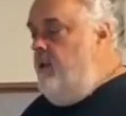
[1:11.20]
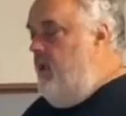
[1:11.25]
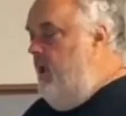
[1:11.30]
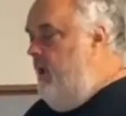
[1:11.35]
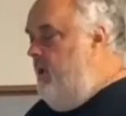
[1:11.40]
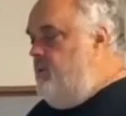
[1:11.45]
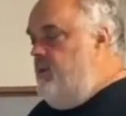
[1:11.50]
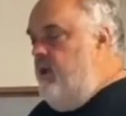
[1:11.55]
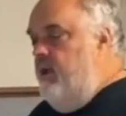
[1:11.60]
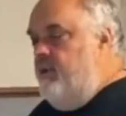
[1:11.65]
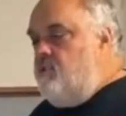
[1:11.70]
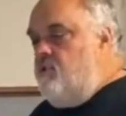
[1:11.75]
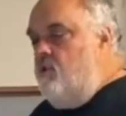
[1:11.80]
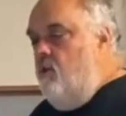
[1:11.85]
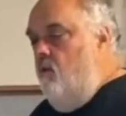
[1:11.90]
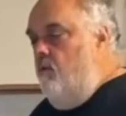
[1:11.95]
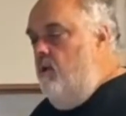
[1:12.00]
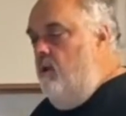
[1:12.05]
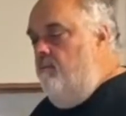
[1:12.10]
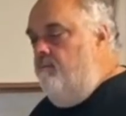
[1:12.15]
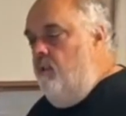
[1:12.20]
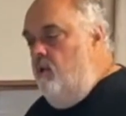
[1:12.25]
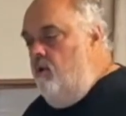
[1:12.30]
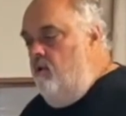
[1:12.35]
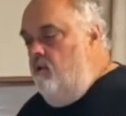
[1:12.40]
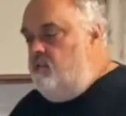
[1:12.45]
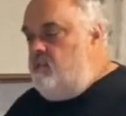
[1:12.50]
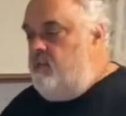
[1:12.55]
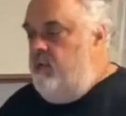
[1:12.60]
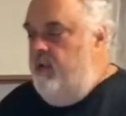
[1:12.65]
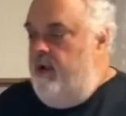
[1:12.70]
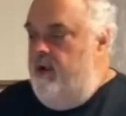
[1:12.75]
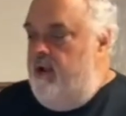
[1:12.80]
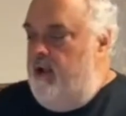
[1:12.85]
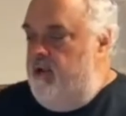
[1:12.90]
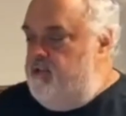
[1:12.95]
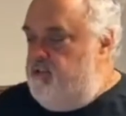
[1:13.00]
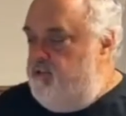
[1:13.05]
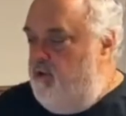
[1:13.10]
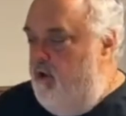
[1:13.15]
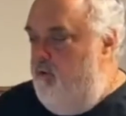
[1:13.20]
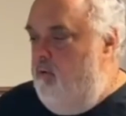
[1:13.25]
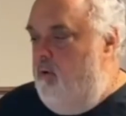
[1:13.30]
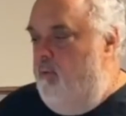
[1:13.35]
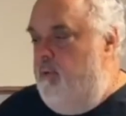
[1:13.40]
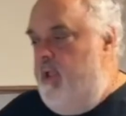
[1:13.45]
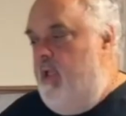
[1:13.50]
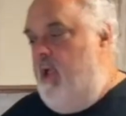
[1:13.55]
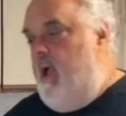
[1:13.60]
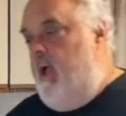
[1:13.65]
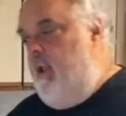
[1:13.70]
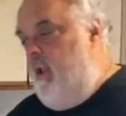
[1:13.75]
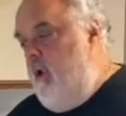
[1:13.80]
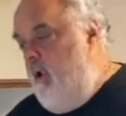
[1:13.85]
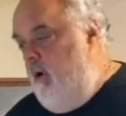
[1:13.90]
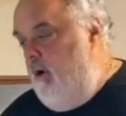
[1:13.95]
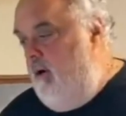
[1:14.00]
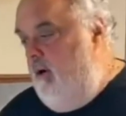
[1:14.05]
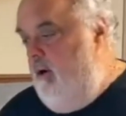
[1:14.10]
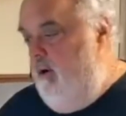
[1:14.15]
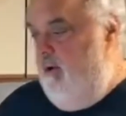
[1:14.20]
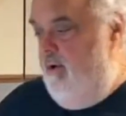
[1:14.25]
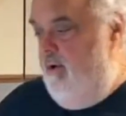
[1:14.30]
Daddy Jack's with the Blues here. I'll show you what we got here.